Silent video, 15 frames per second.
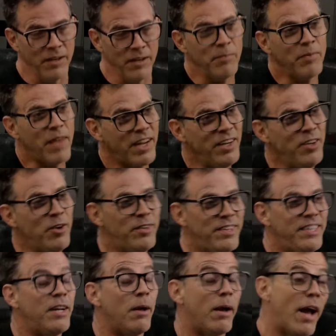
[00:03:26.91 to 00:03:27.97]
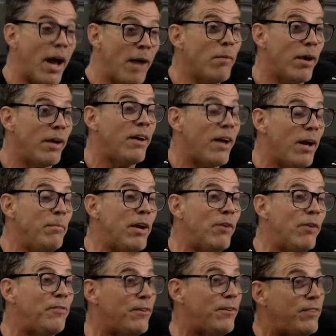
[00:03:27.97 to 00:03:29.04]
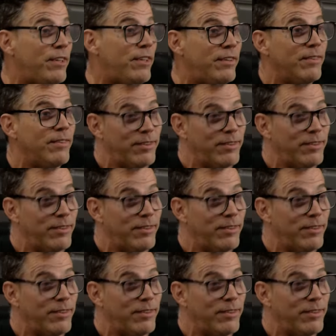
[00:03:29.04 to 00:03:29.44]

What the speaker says: I can go D cup. I'm now 52.